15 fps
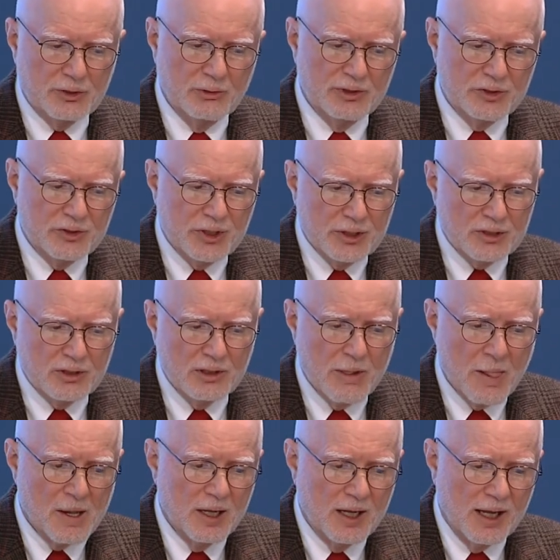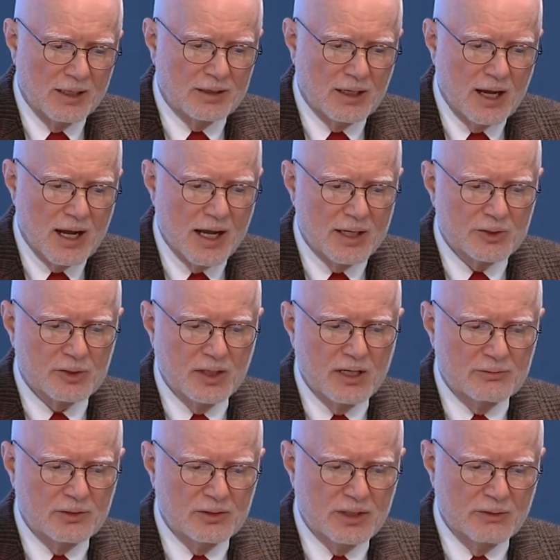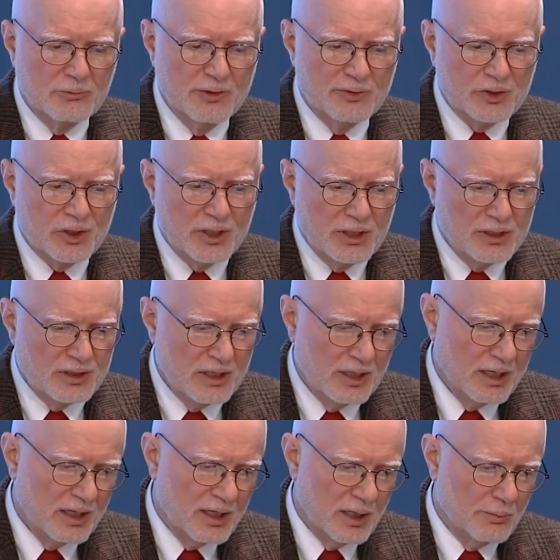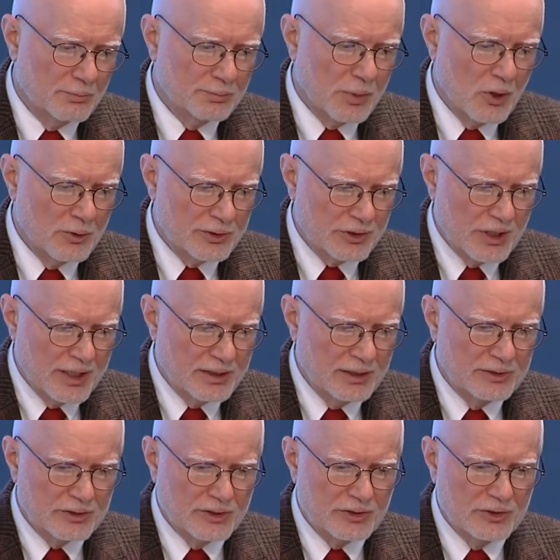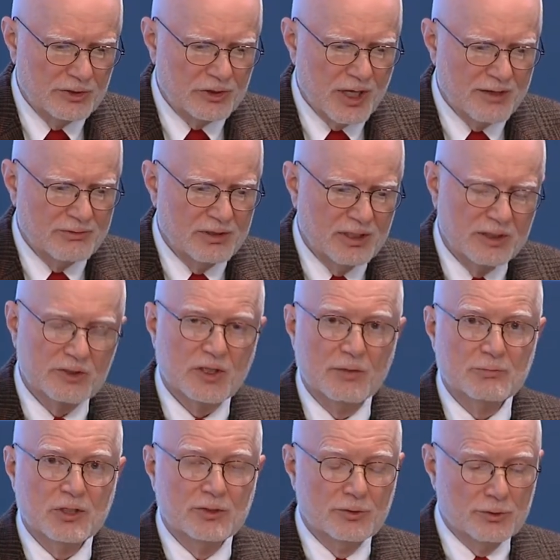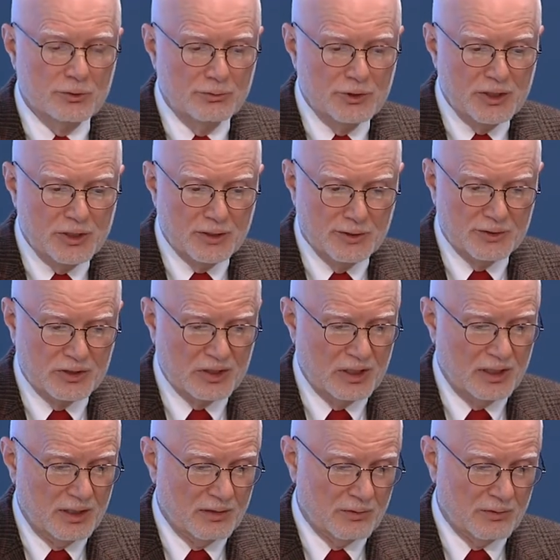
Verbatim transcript: So it's still at the highest level that we've seen post-1967, except in 2 years,